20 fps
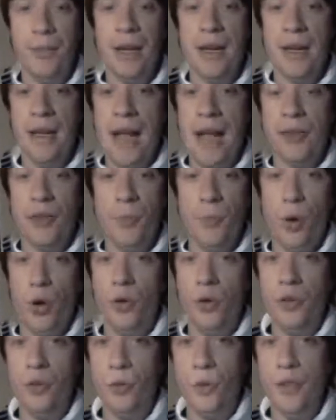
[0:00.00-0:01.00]
but it has a
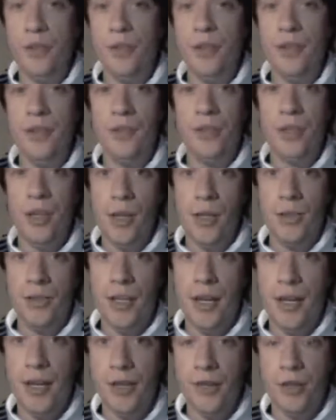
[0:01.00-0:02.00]
modern twist in it, so there's
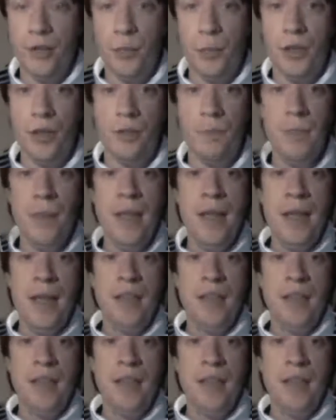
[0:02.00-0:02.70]
cars as well.